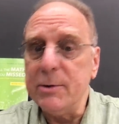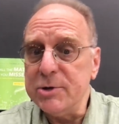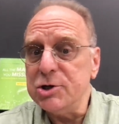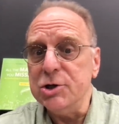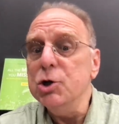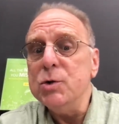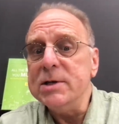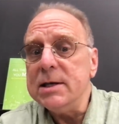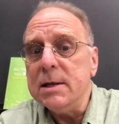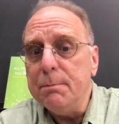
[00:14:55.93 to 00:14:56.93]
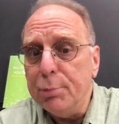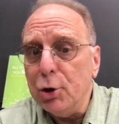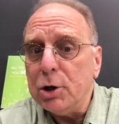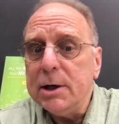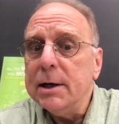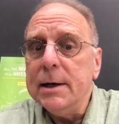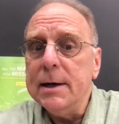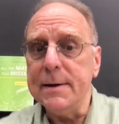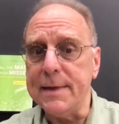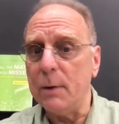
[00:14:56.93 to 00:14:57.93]
I was just using the book
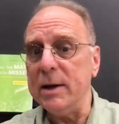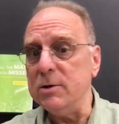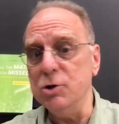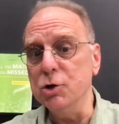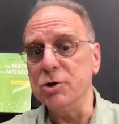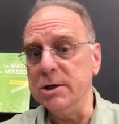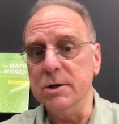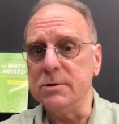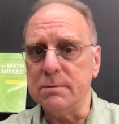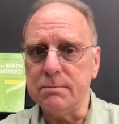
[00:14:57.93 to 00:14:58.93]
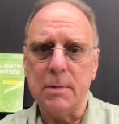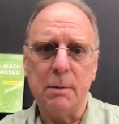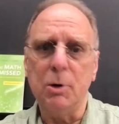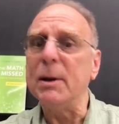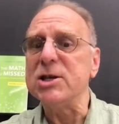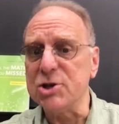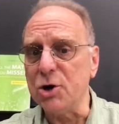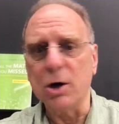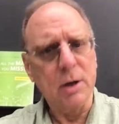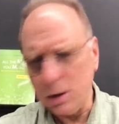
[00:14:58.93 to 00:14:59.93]
that we'd usually used, a book by
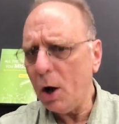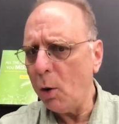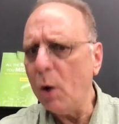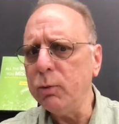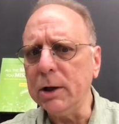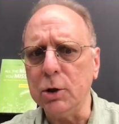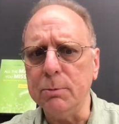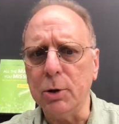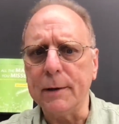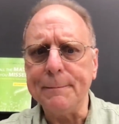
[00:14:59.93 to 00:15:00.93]
Stark, a, a really good book.